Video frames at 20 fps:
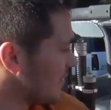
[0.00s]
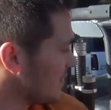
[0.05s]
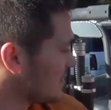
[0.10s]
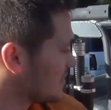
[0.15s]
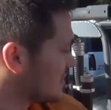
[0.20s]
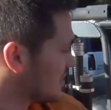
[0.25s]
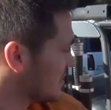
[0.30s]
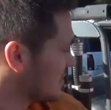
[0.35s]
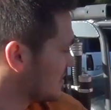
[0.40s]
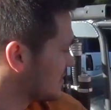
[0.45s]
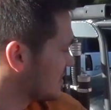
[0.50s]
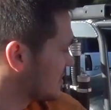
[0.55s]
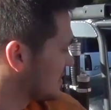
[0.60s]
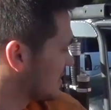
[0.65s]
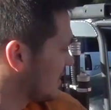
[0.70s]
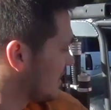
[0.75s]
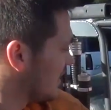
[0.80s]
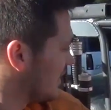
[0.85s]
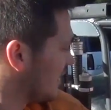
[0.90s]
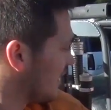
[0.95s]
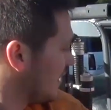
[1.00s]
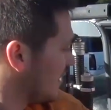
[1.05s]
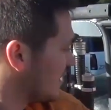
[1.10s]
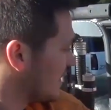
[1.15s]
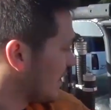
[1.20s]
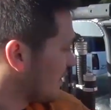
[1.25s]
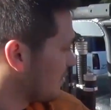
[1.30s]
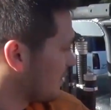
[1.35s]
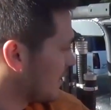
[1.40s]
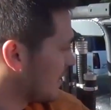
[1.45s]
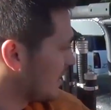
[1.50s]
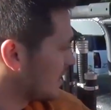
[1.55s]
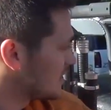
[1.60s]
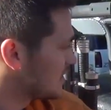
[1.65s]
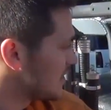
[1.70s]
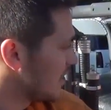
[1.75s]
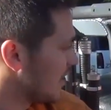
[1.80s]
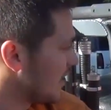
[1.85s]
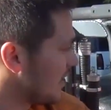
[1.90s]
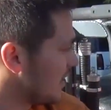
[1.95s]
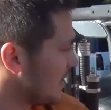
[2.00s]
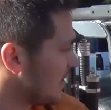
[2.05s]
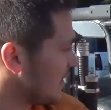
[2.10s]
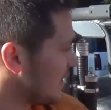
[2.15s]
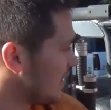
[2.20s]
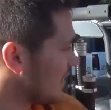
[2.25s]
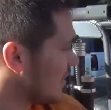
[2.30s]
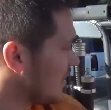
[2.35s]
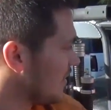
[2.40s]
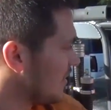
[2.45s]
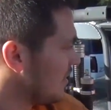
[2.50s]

She's definitely excited, and